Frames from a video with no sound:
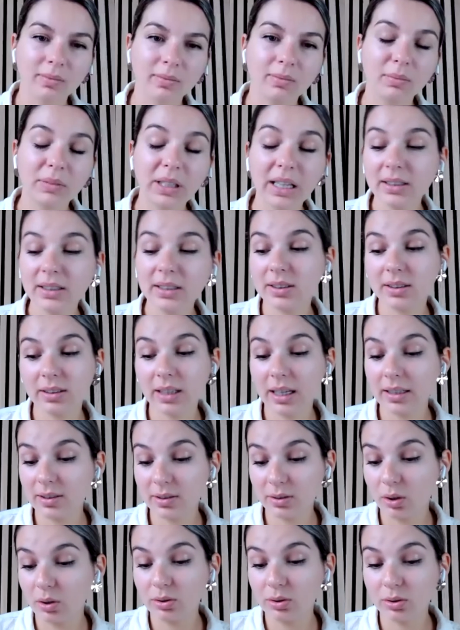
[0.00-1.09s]

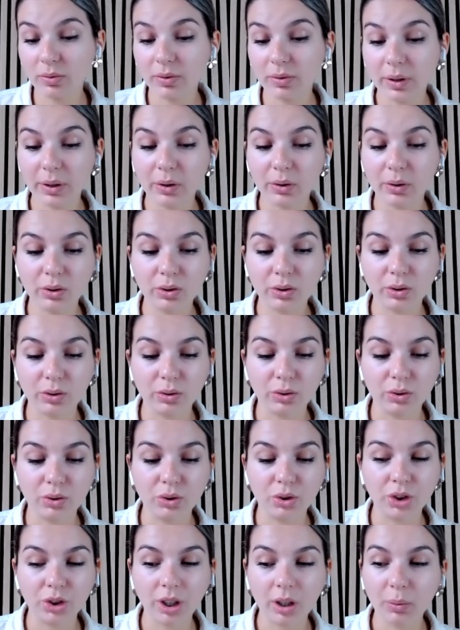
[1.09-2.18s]
That's also very good
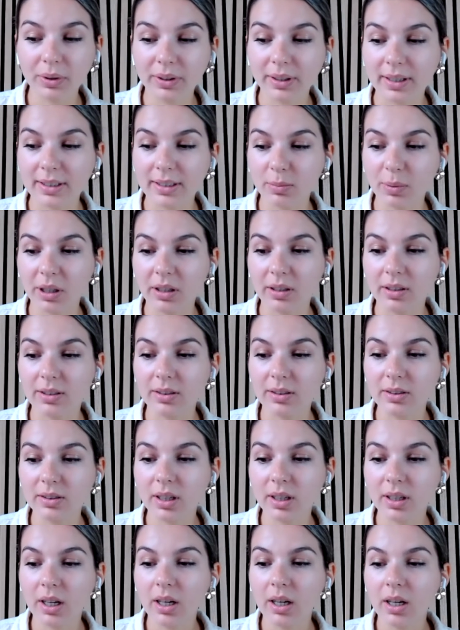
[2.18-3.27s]
to share with us,
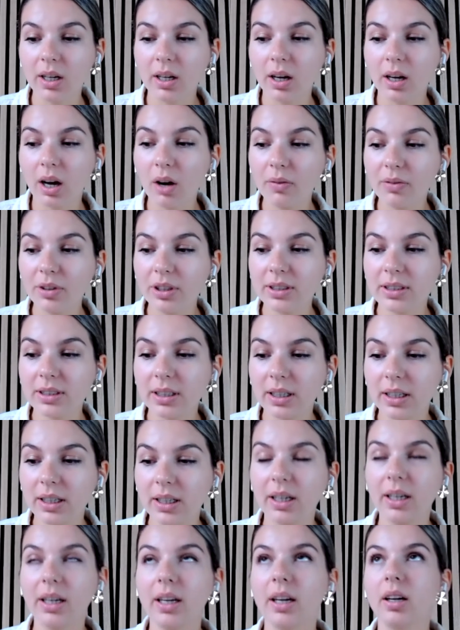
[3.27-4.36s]
because
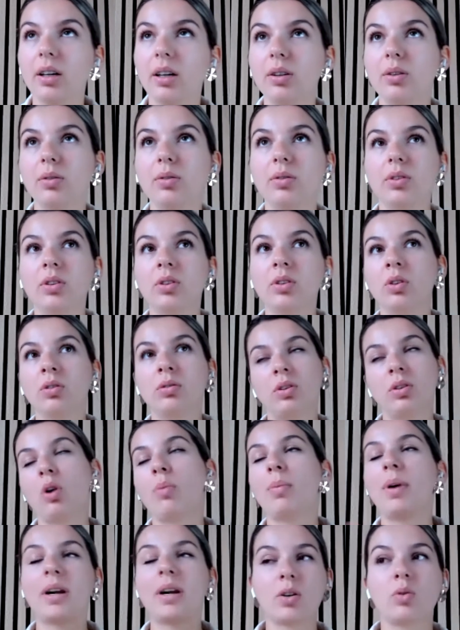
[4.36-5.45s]
obviously, no
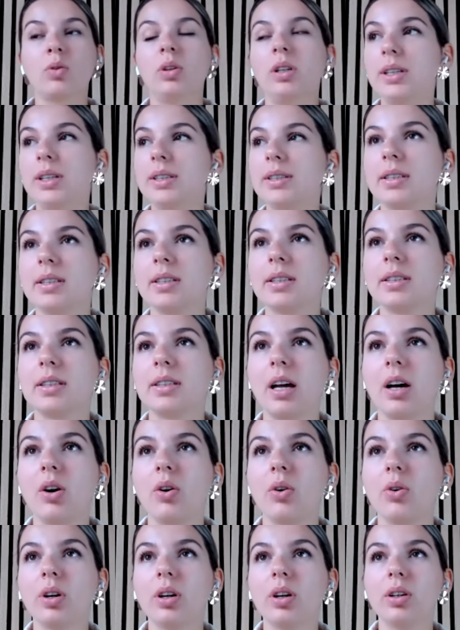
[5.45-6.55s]
matter who listens
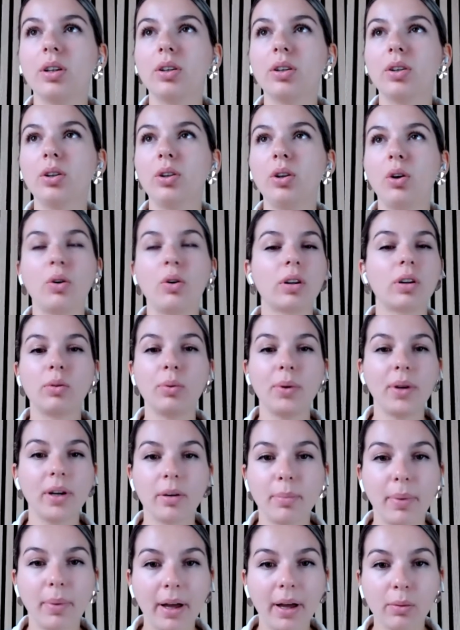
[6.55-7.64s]
now, your
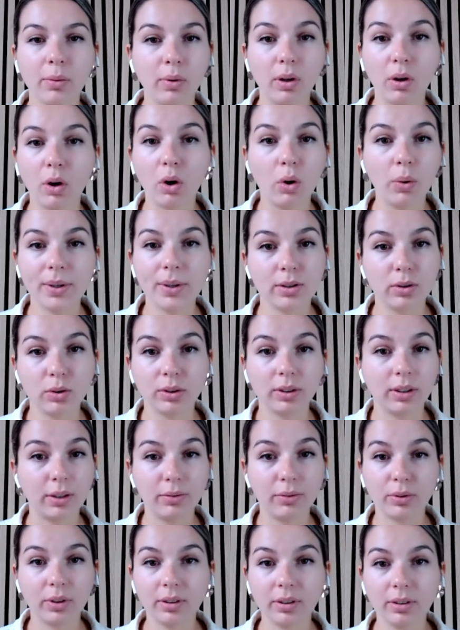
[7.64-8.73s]
career path will always look
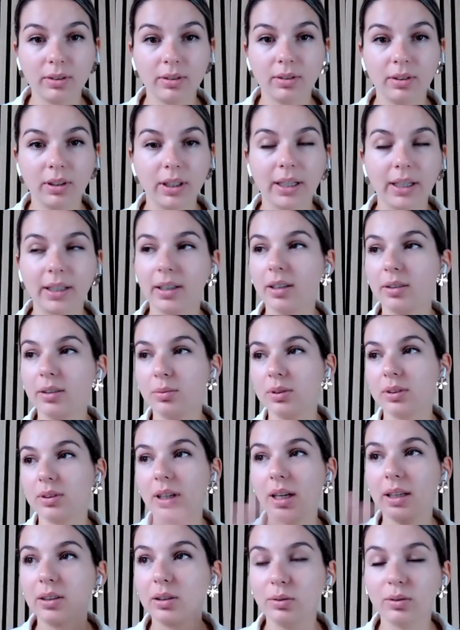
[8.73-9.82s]
different. Like it will
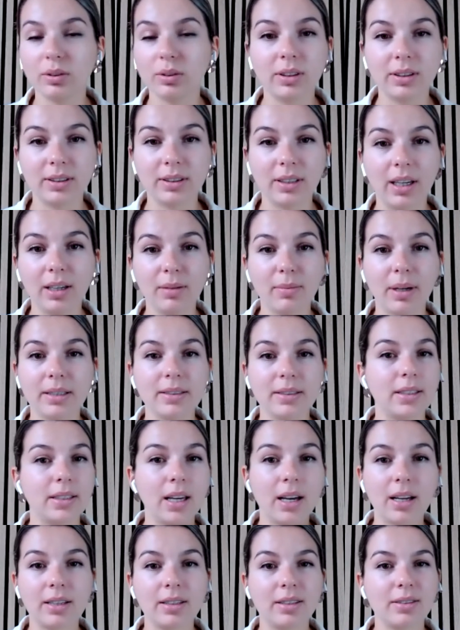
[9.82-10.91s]
not look the same as
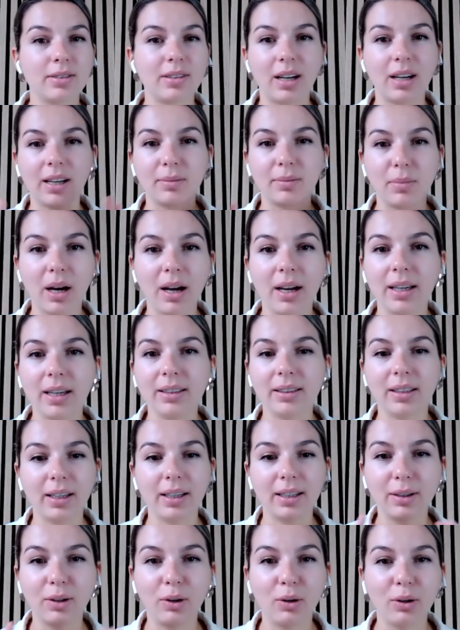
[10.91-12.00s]
Jan's, or like mine,
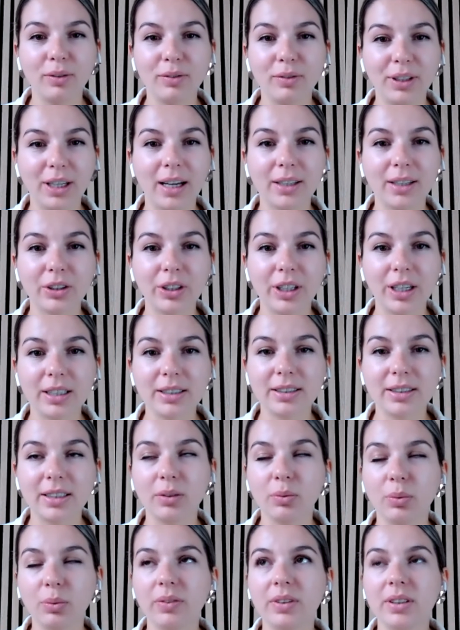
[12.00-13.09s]
like all of the other guests
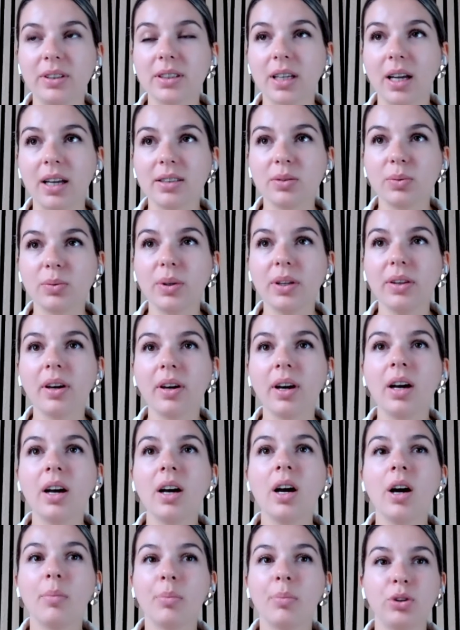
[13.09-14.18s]
that we discussed with.
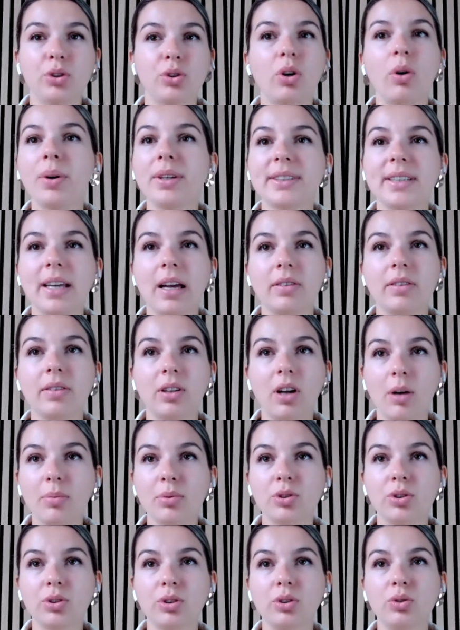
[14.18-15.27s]
But you always have an
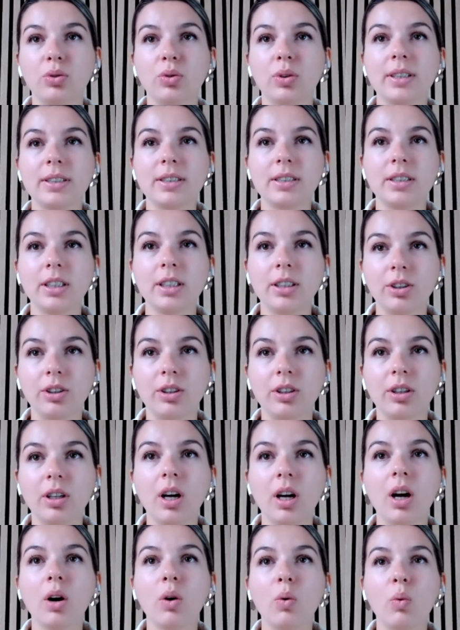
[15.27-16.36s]
option to
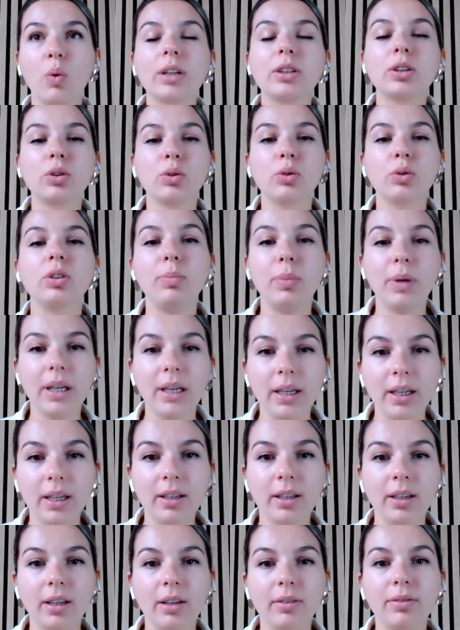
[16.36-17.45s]
consider what could
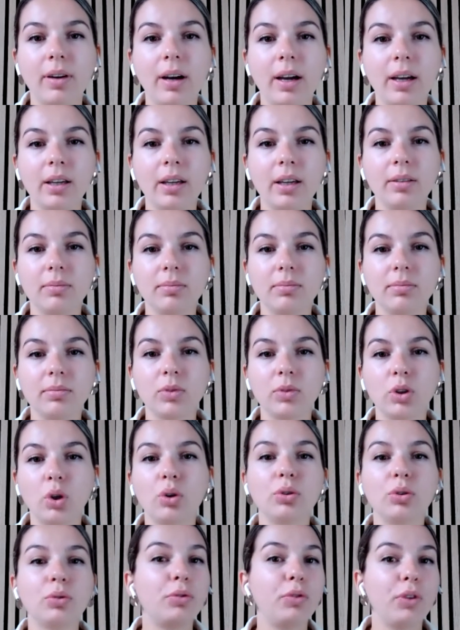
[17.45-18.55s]
be if I
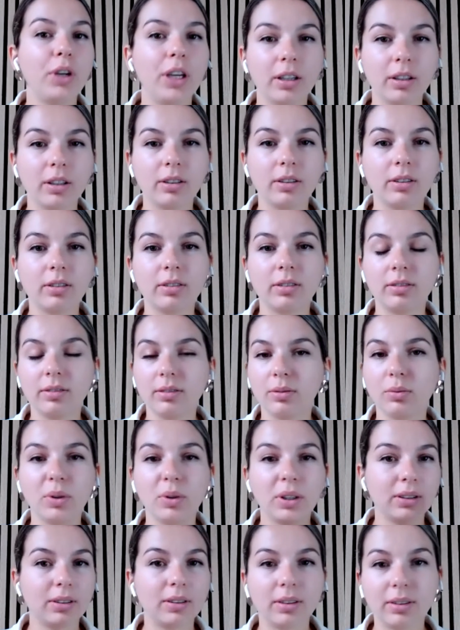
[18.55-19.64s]
don't fear
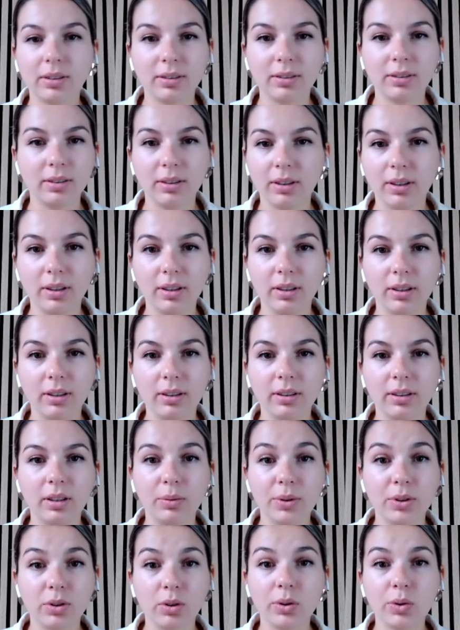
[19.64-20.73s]
what the
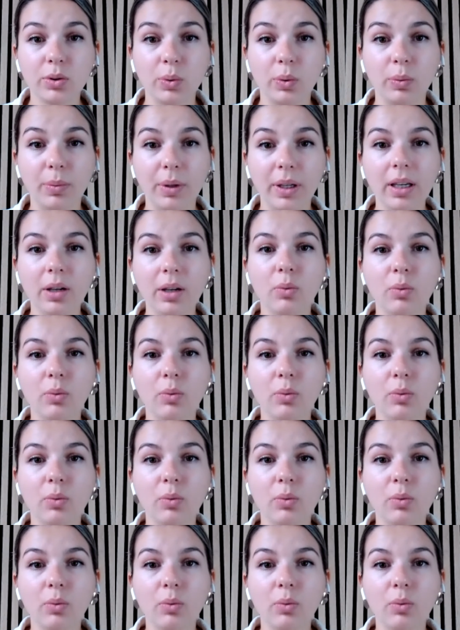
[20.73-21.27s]
results will be.